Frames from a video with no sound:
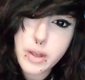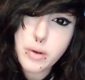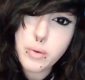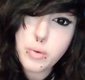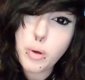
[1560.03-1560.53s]
there
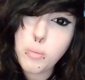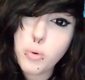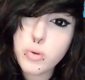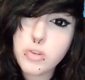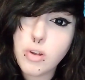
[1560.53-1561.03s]
who know
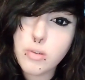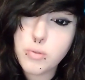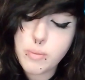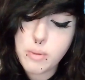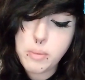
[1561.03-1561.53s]
more songs
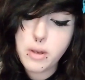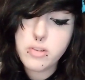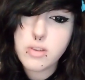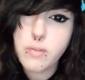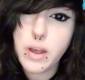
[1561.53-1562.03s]
from the
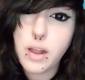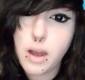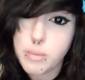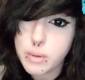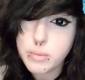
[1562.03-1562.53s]
Pierce the Veil
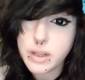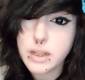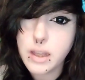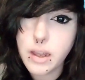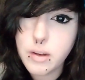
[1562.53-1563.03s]
album
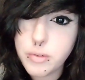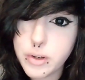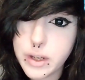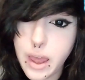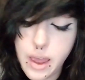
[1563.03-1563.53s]
than King
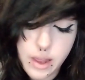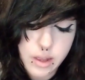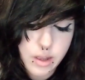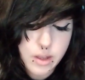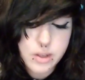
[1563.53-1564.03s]
for a Day.
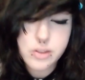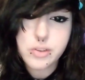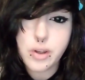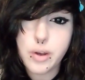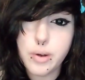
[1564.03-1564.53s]

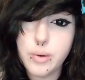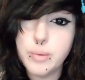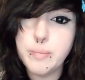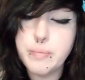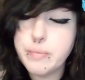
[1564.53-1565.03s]
So